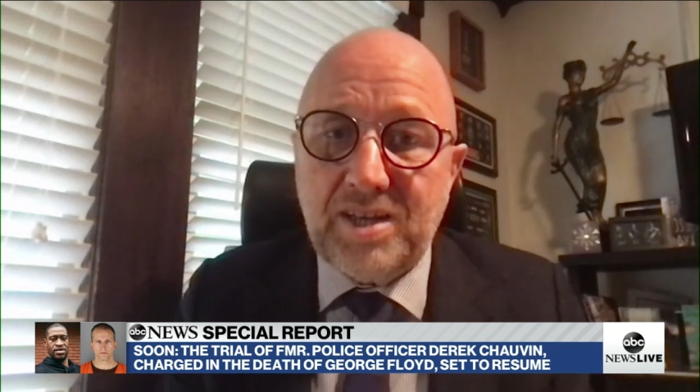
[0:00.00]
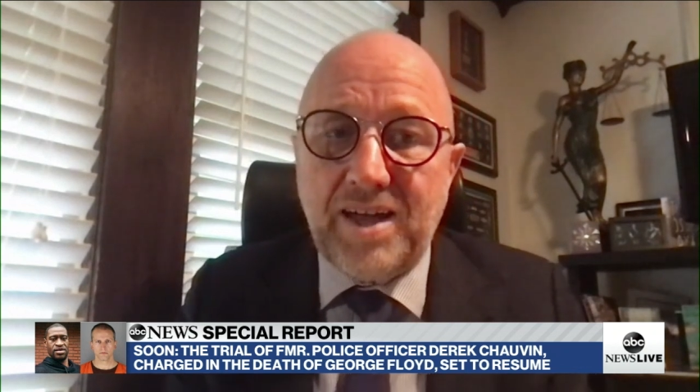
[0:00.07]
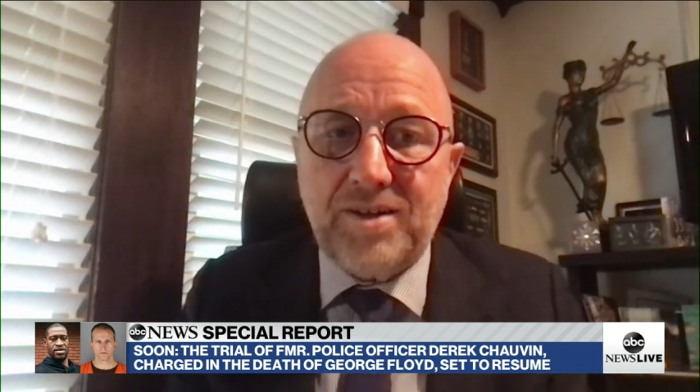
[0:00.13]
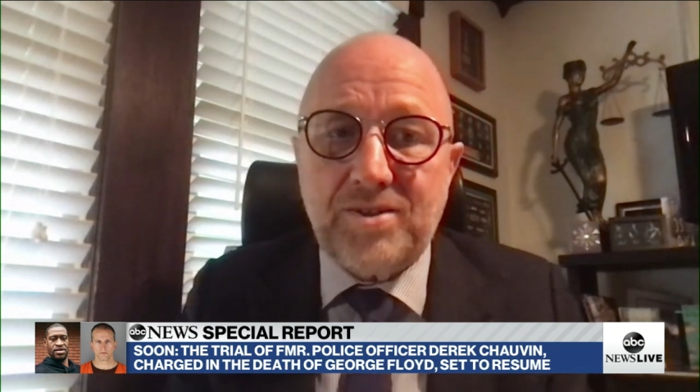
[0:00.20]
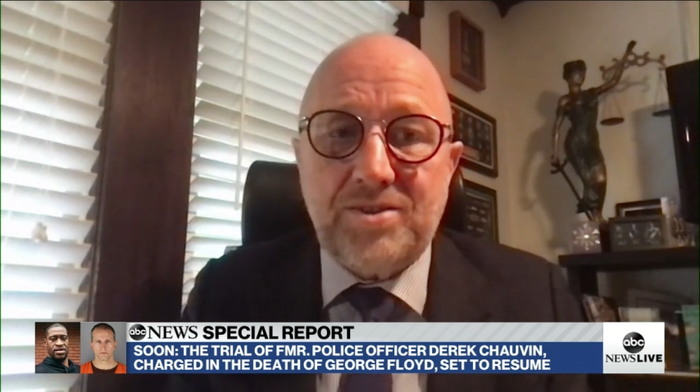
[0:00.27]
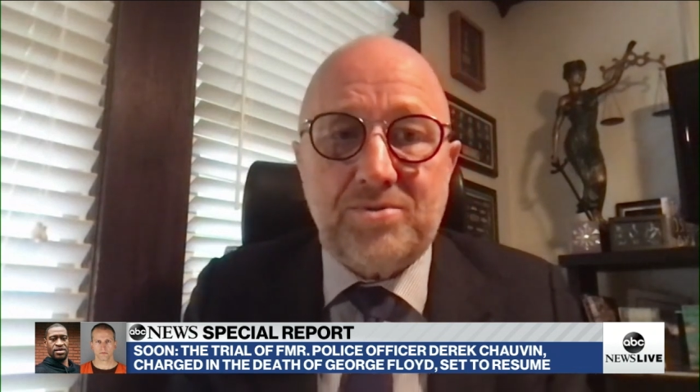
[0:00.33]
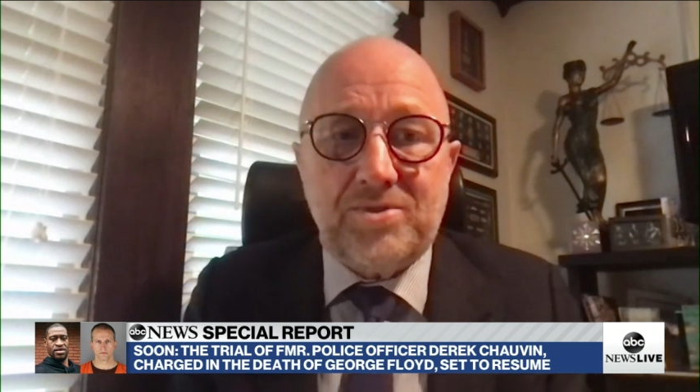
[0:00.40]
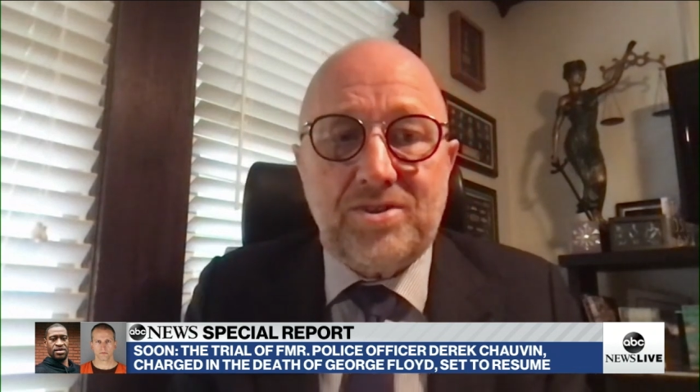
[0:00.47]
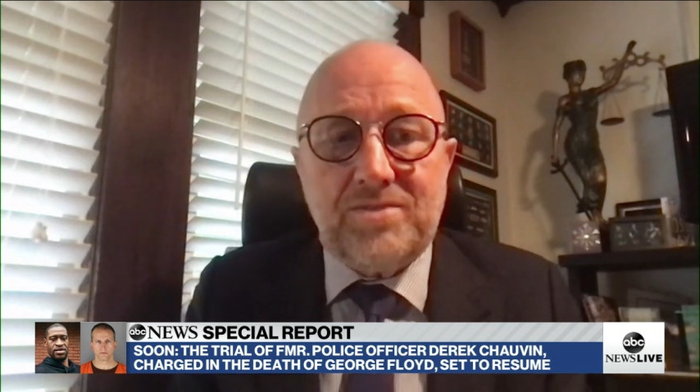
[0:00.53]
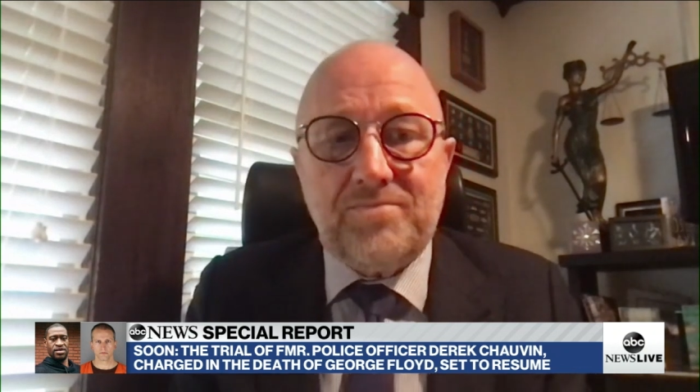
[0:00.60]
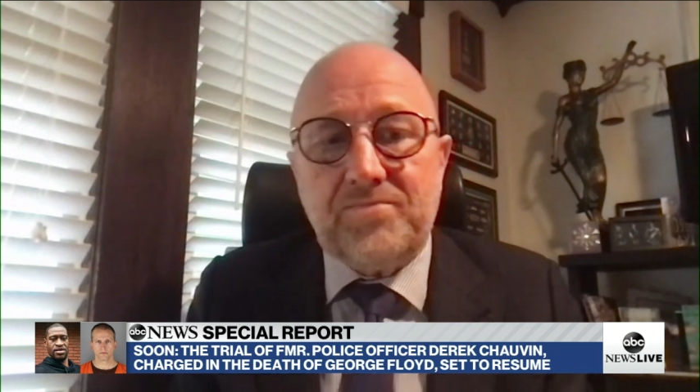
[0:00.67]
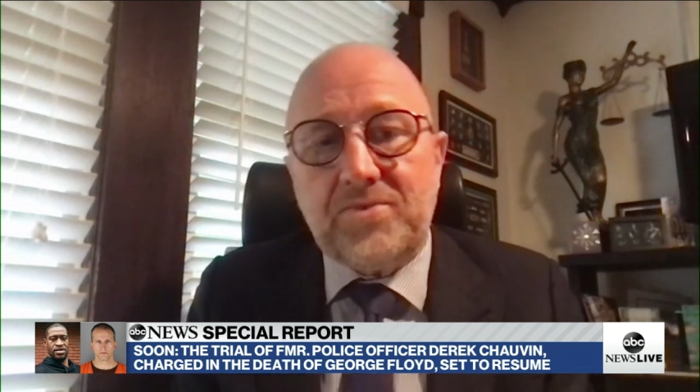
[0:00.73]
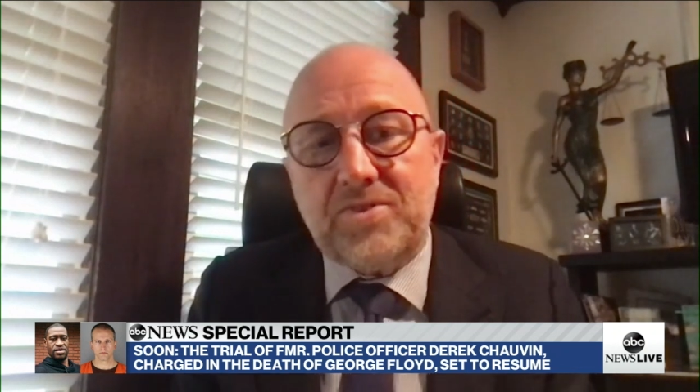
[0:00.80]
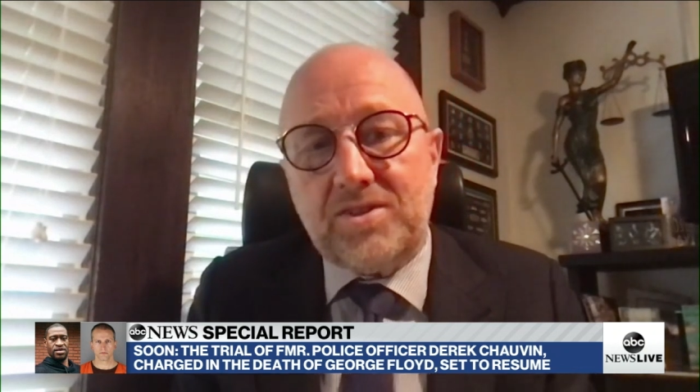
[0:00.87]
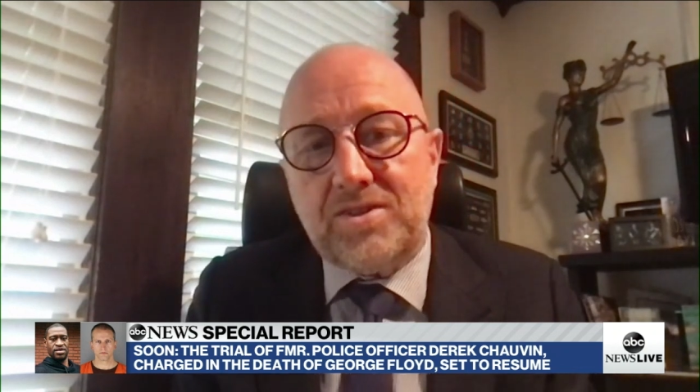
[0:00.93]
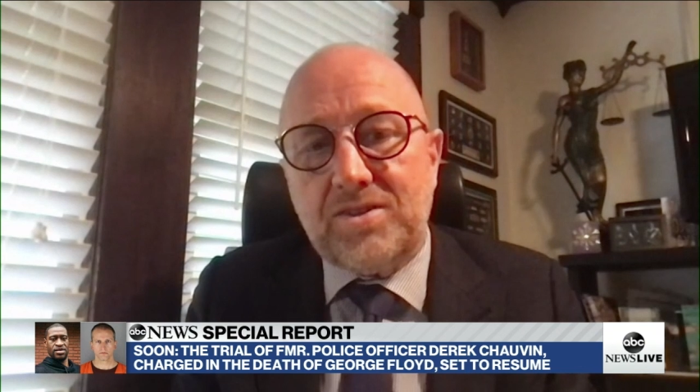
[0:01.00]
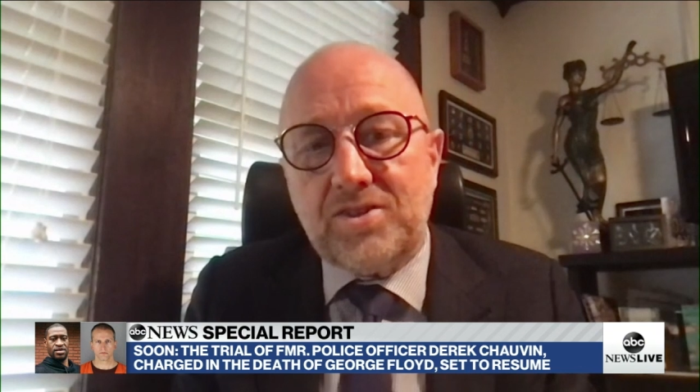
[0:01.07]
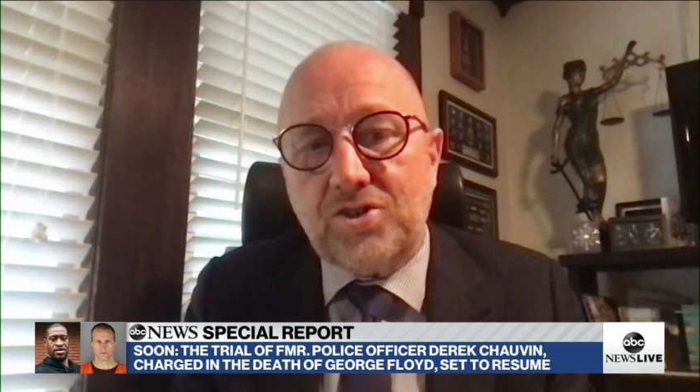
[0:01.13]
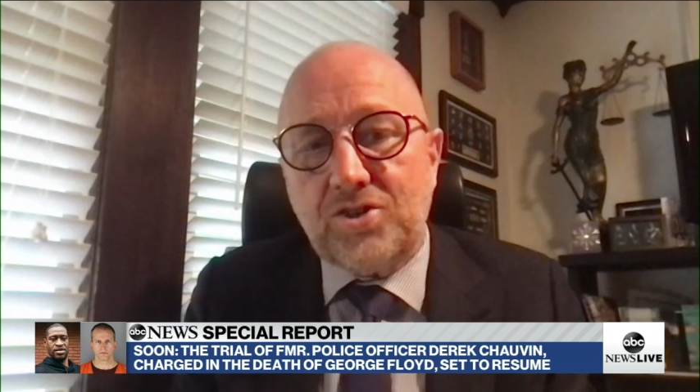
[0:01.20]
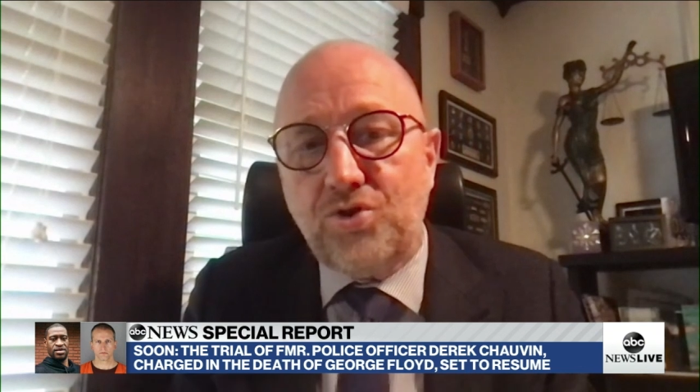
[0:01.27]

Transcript: Now, the